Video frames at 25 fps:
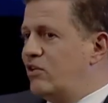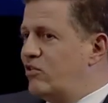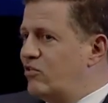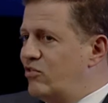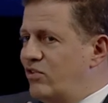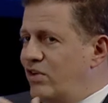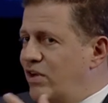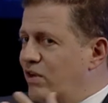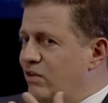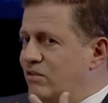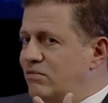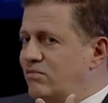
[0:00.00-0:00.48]

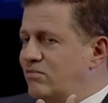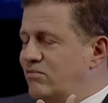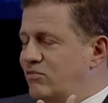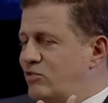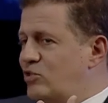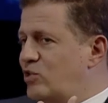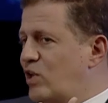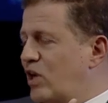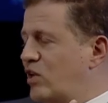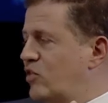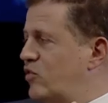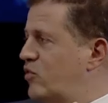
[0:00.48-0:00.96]
you know,
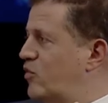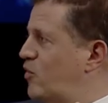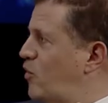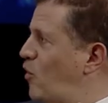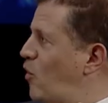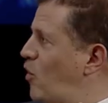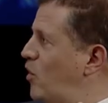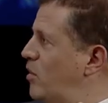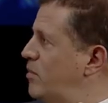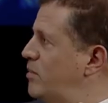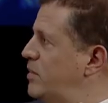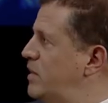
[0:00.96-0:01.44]

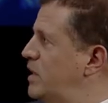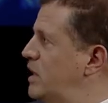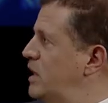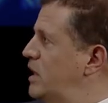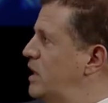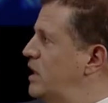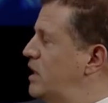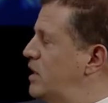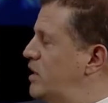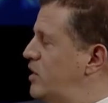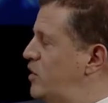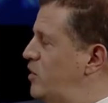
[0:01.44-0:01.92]
transformed
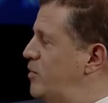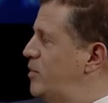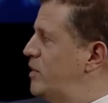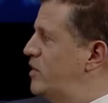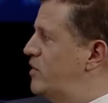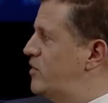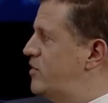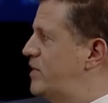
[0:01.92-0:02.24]
human